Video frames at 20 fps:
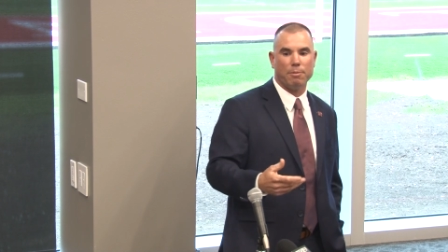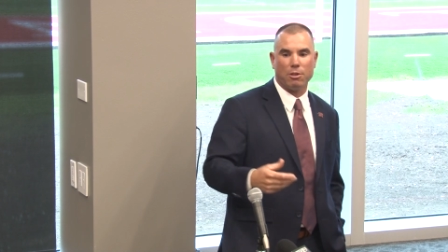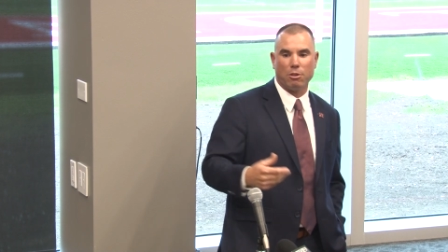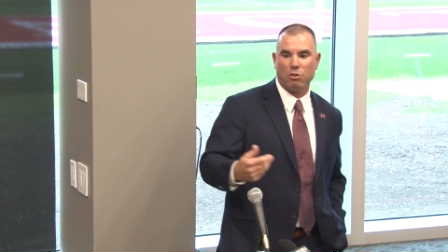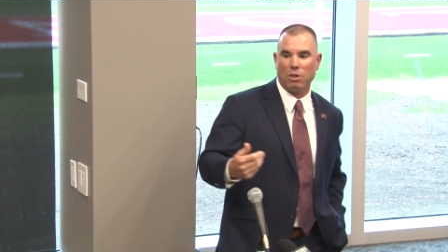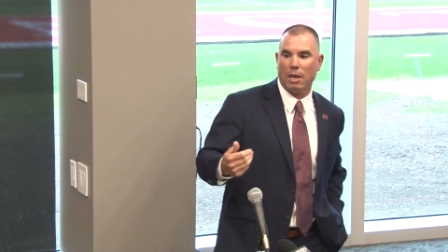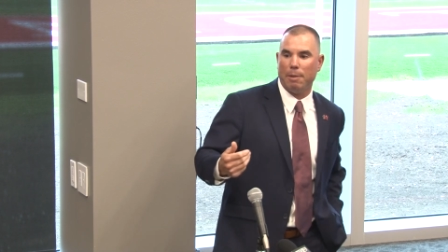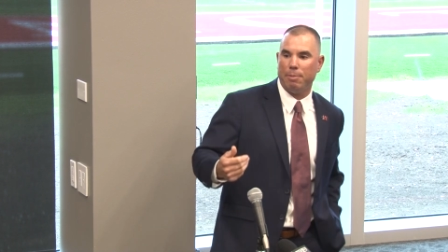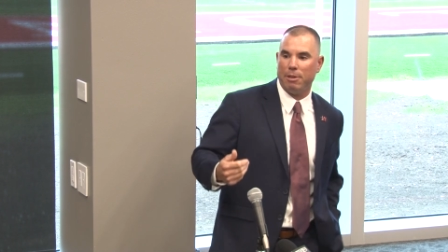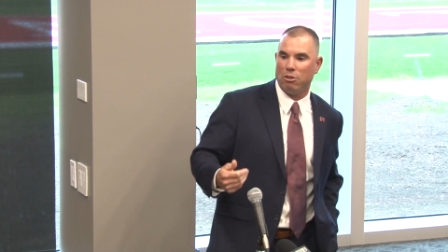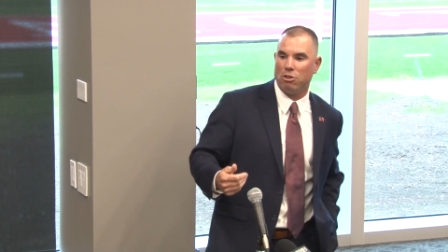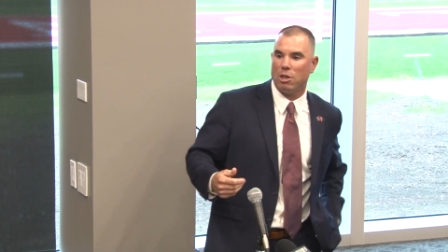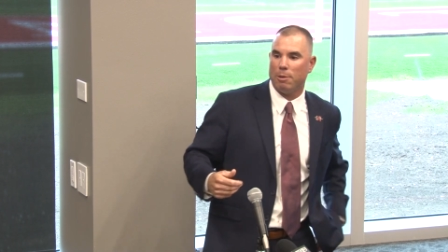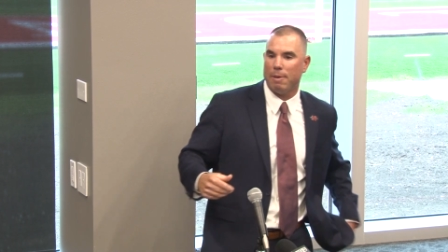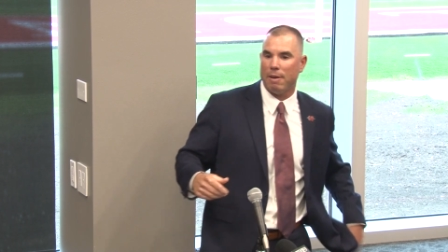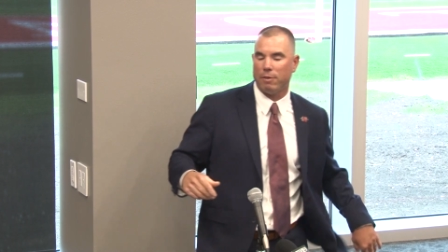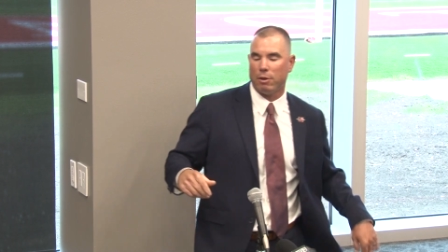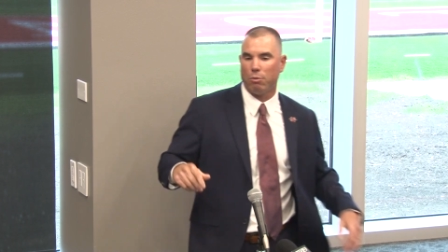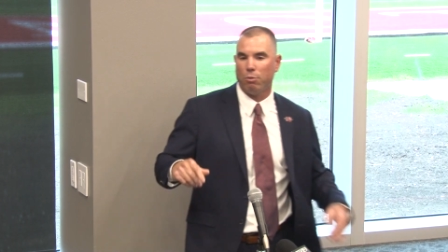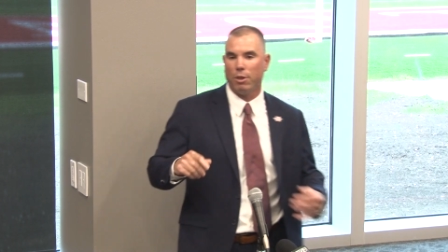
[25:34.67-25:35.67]
Is a championship
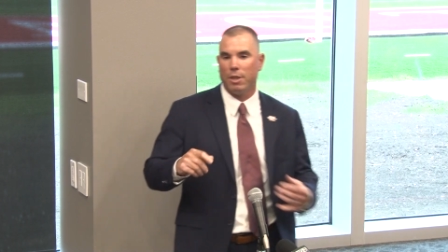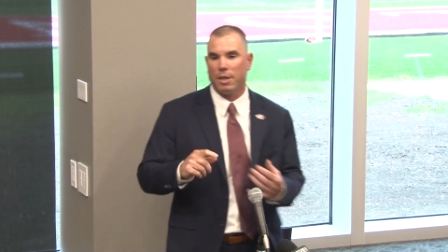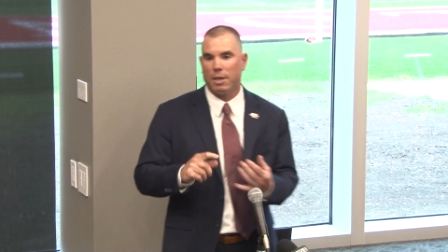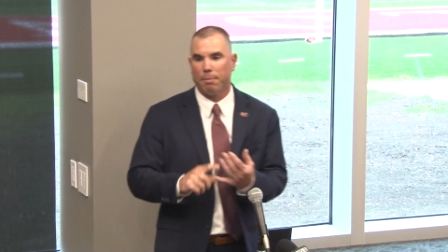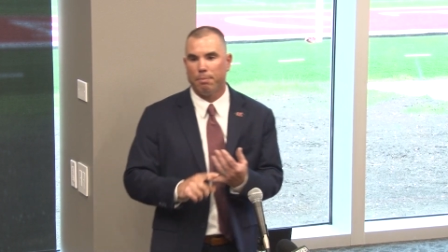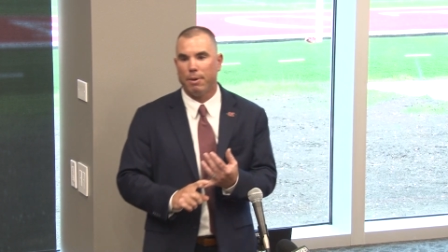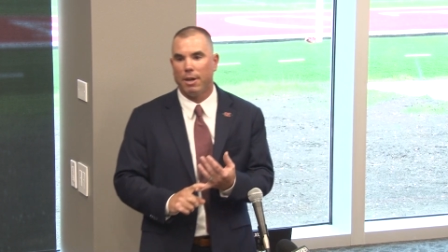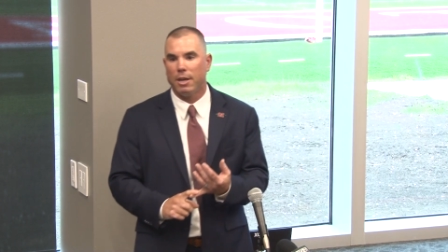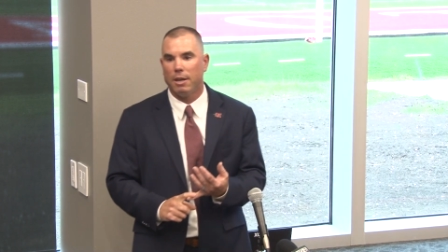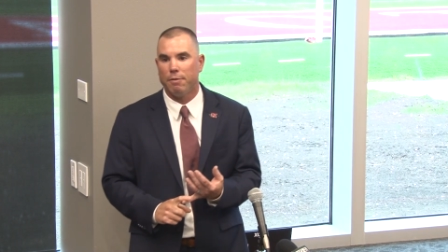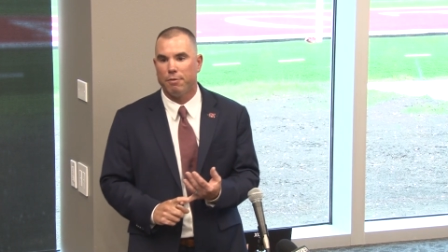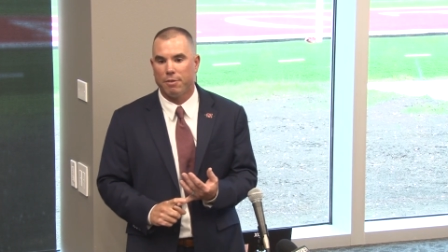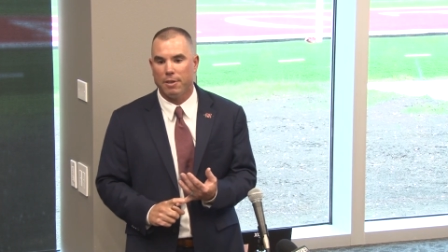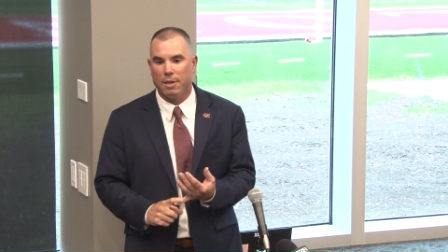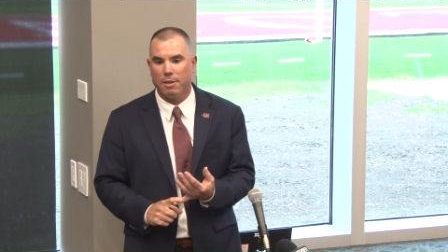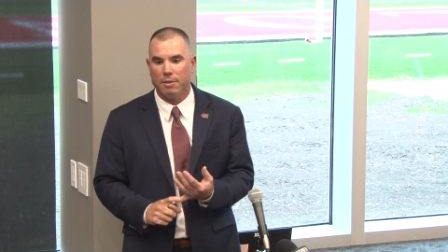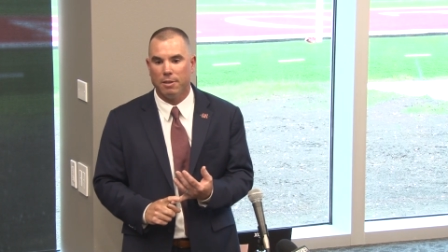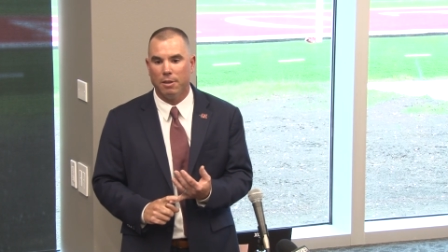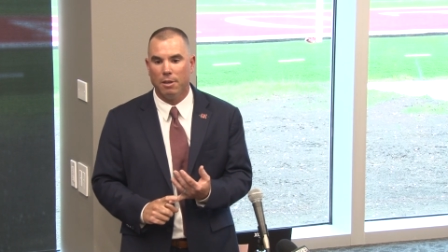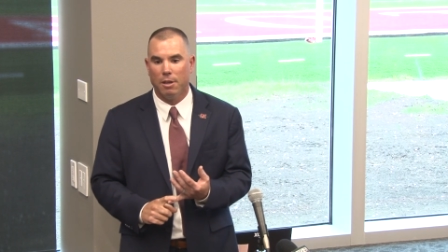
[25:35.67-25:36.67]
having a really competitive
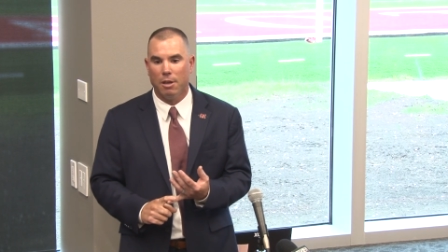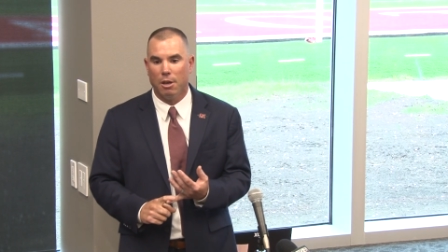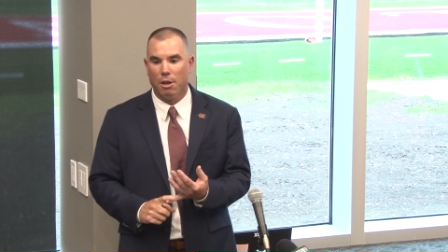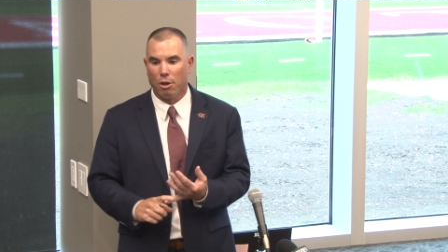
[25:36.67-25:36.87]
season,